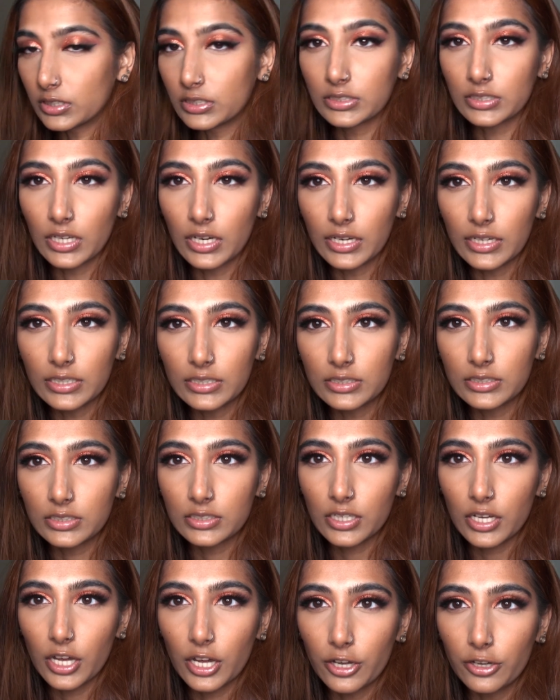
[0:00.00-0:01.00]
sides
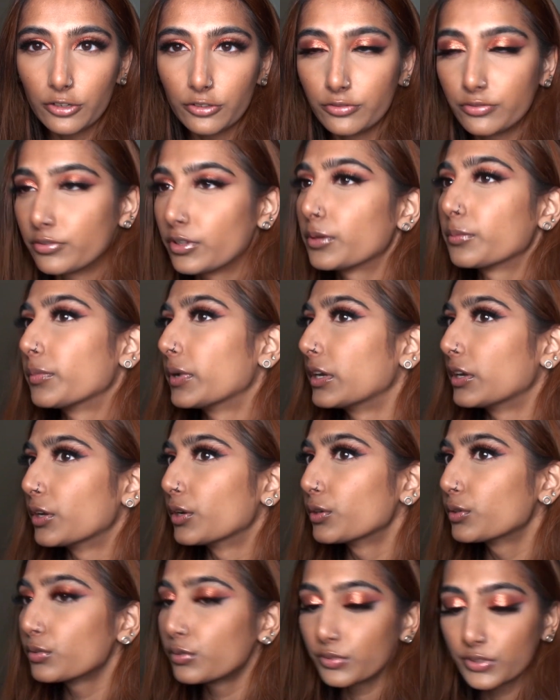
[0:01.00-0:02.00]
of my
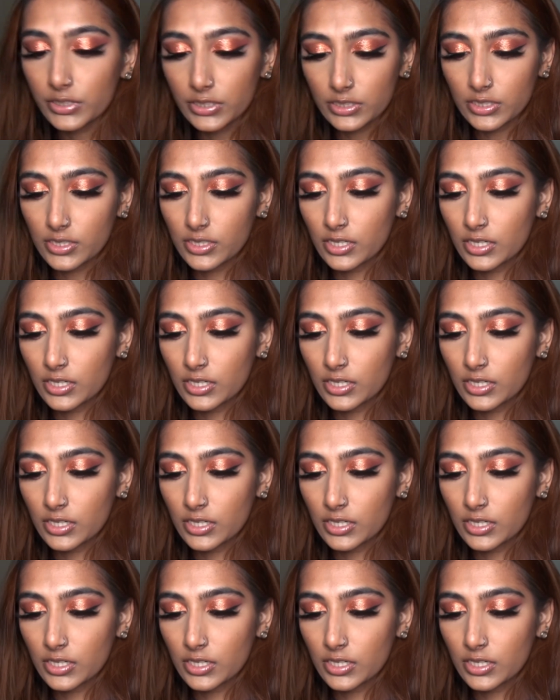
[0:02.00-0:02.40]
nose.